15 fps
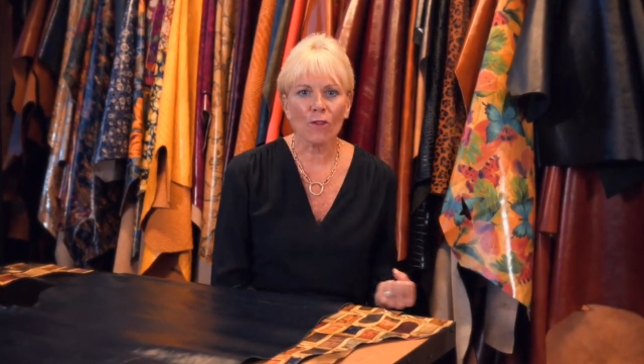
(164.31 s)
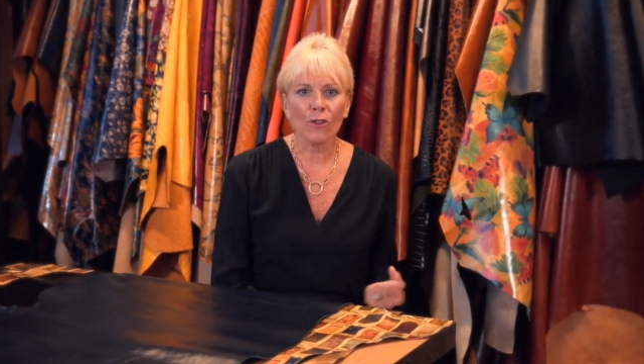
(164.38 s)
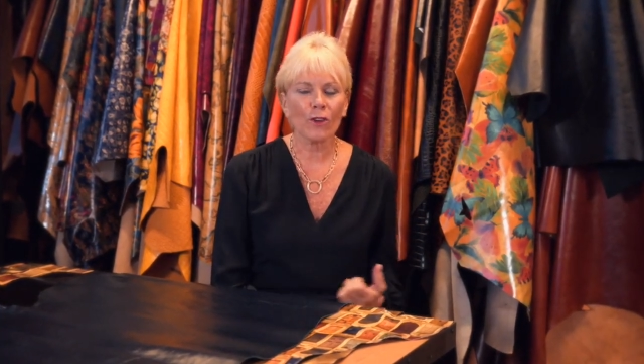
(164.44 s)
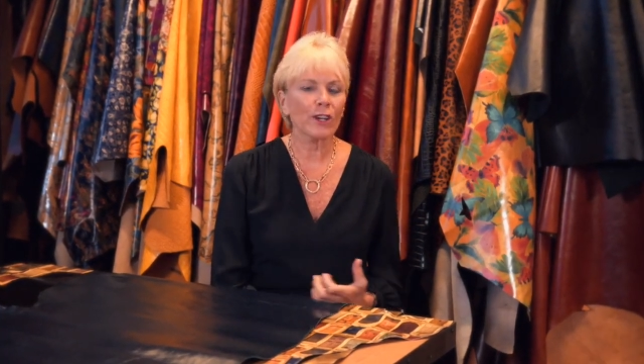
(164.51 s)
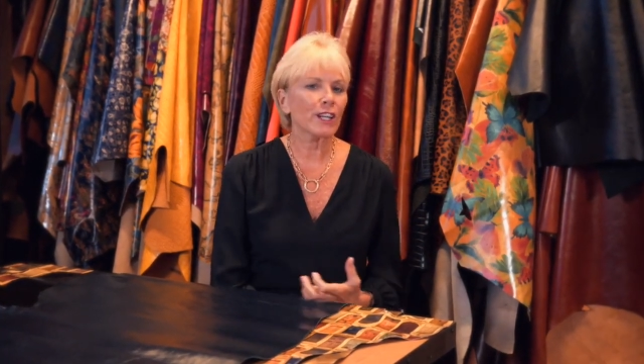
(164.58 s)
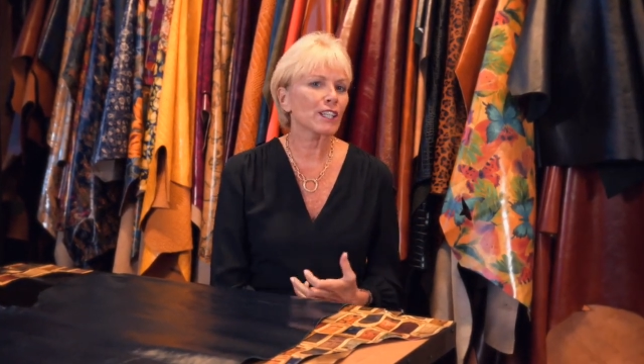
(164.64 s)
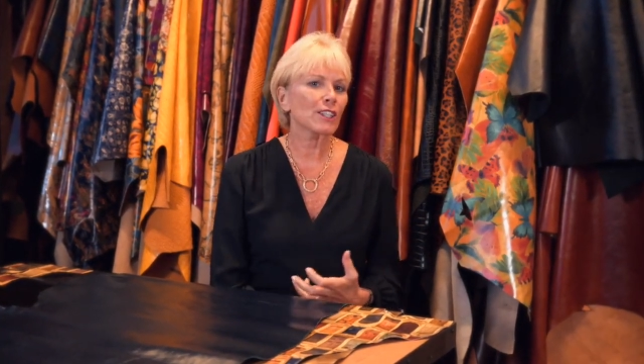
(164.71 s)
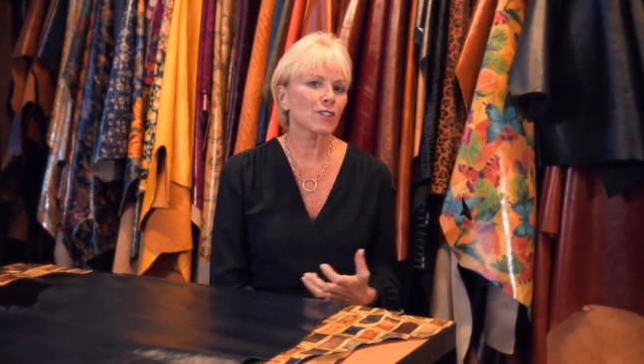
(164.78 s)
or
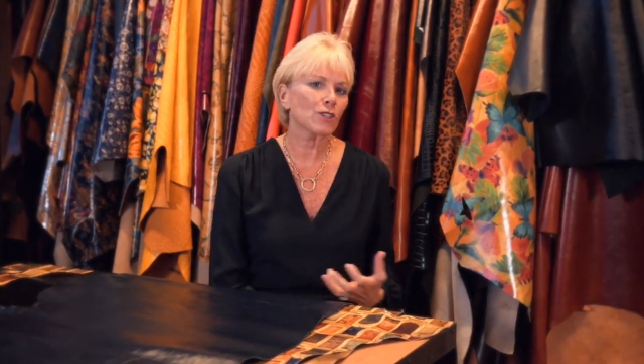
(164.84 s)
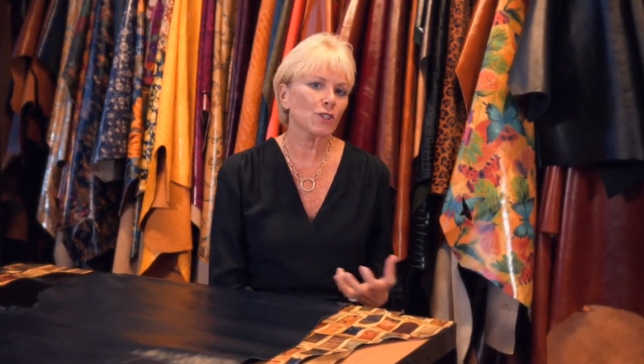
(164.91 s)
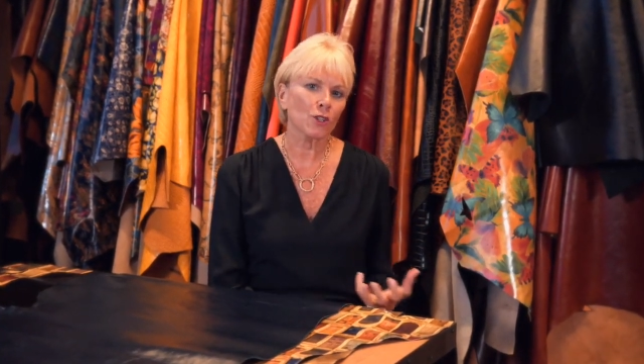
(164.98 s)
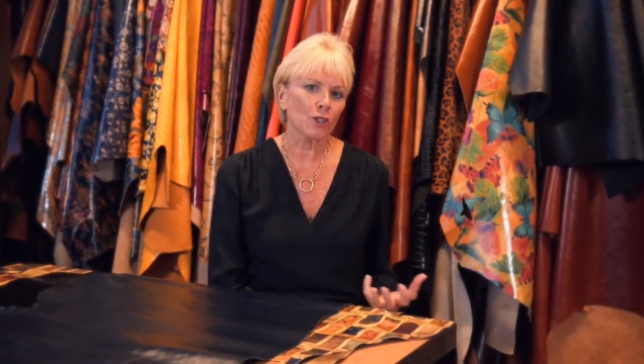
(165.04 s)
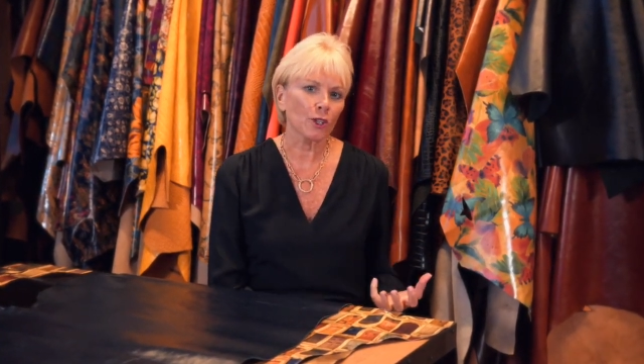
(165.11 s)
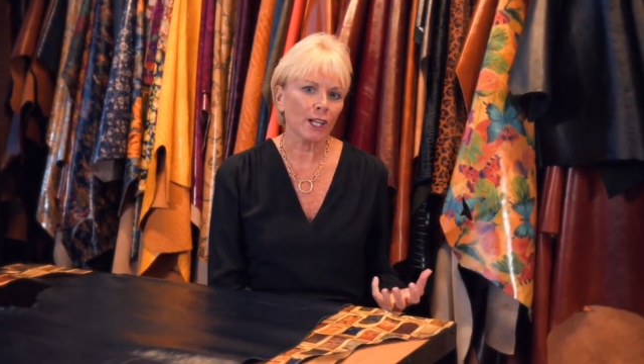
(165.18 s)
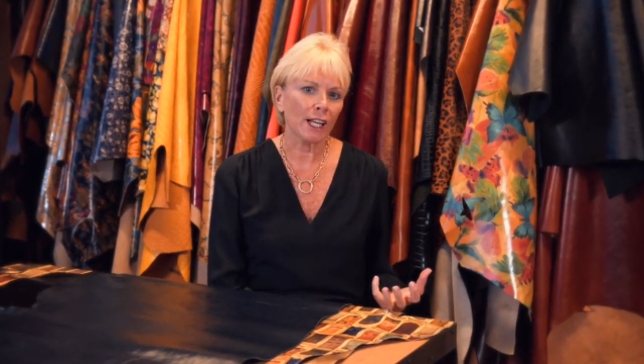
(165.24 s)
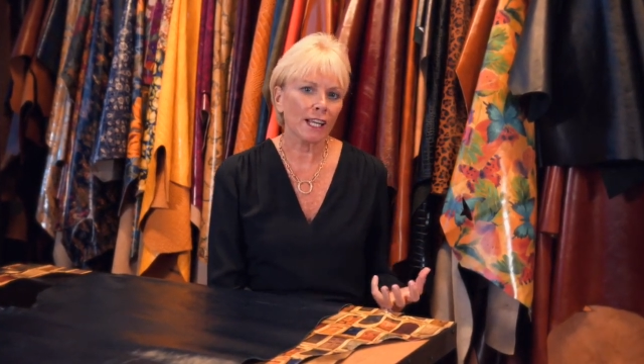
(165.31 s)
in your
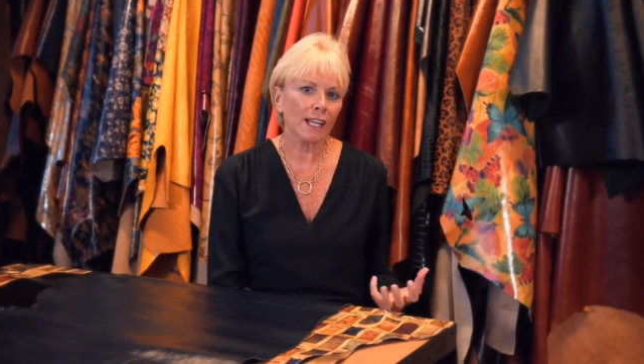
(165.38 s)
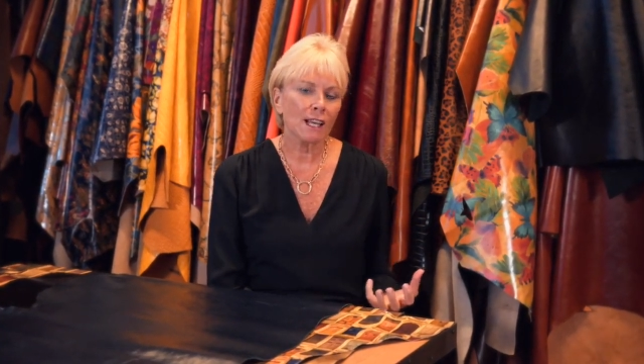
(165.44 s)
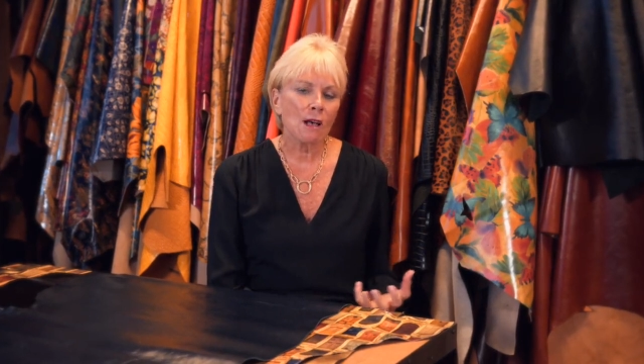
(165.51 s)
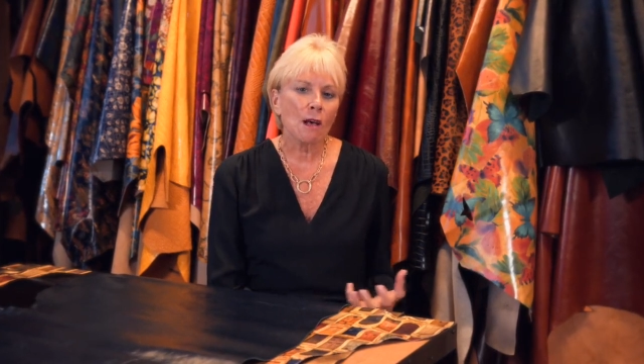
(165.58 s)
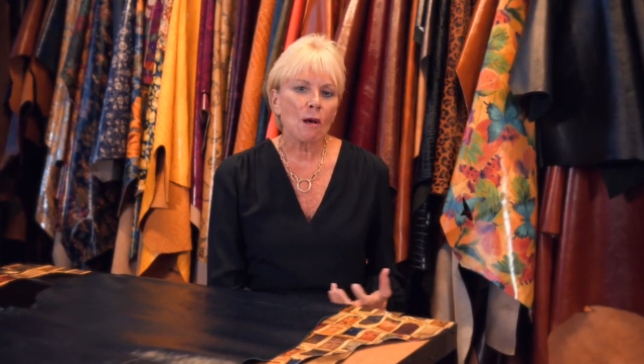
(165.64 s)
journey.